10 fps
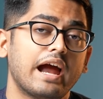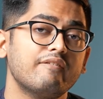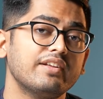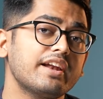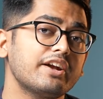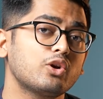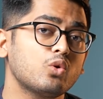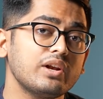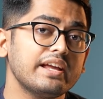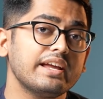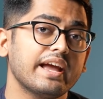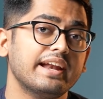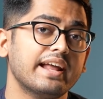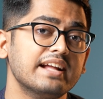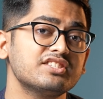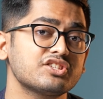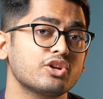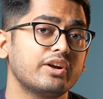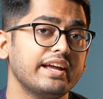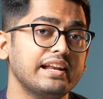and whether it truly enhances
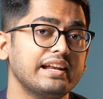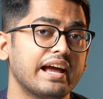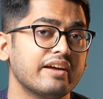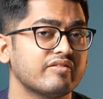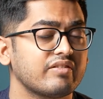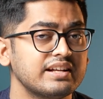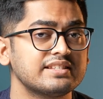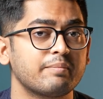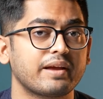your daily life in some